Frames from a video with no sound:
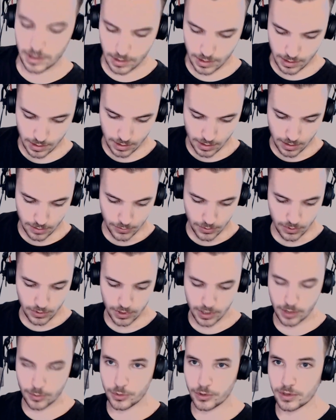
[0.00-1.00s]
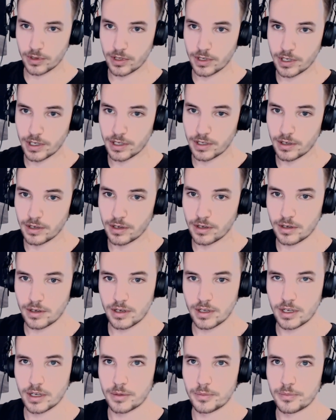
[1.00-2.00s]
If you look up online,
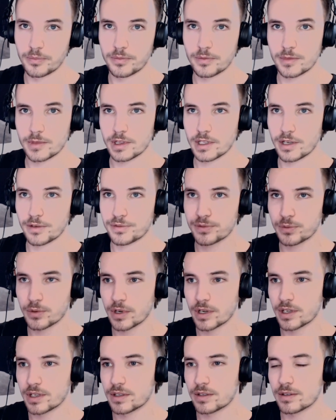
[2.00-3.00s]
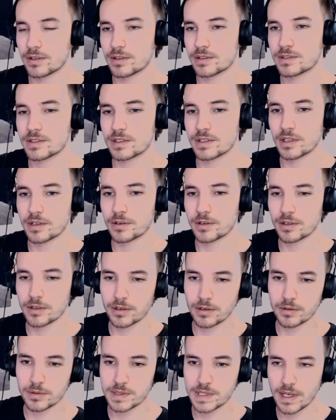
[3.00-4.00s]
left, right,
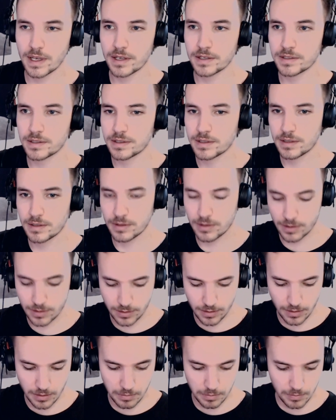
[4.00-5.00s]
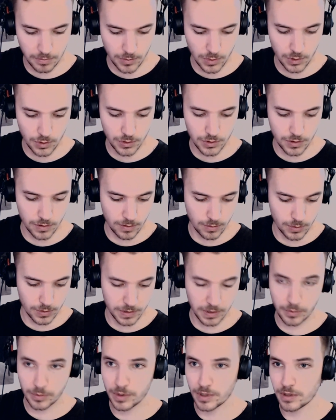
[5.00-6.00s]
stereo test on YouTube or
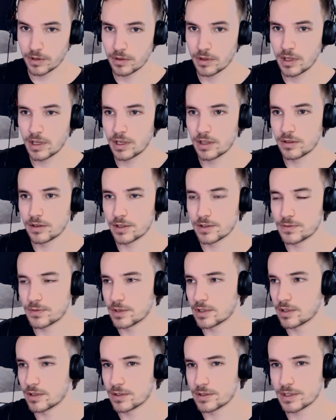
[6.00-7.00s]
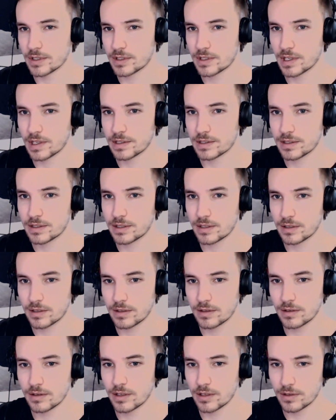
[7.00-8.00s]
something, there's videos that test
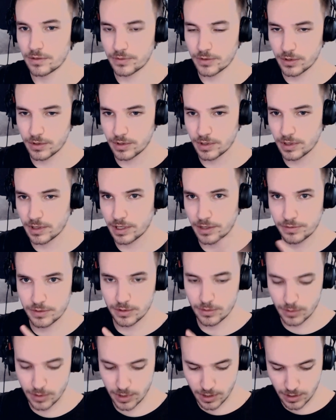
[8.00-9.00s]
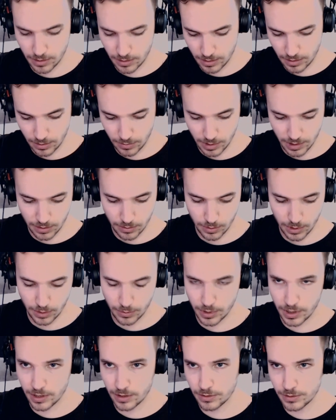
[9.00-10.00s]
that you've got the left and right around the right
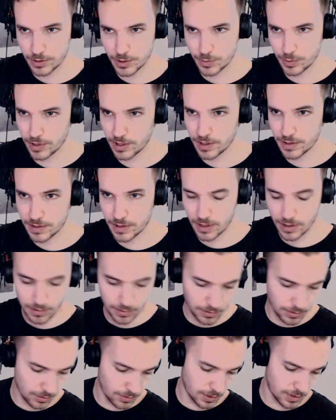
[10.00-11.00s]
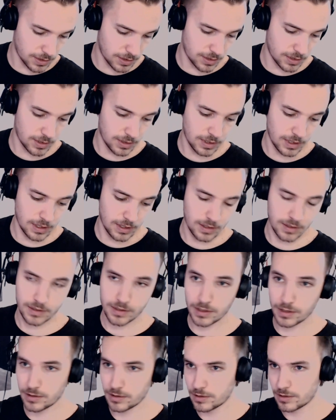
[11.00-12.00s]
way. It'll just play a sound through each
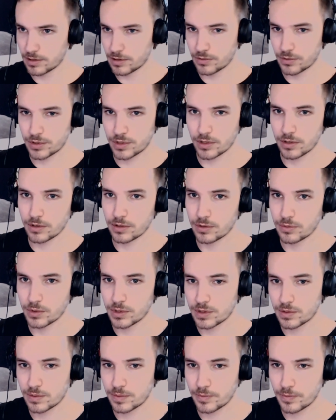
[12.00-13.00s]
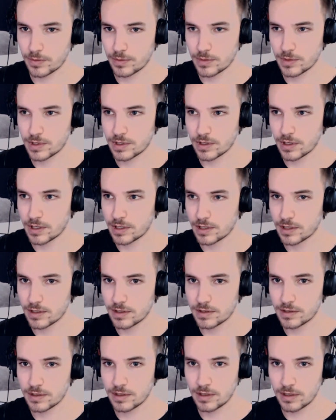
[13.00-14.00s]
signal and it'll show you which side it
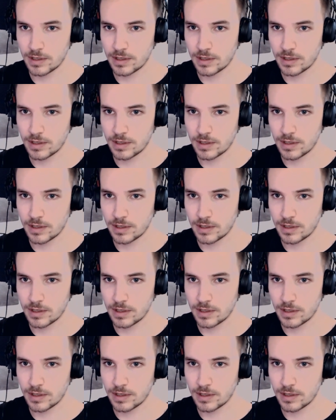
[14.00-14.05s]
is.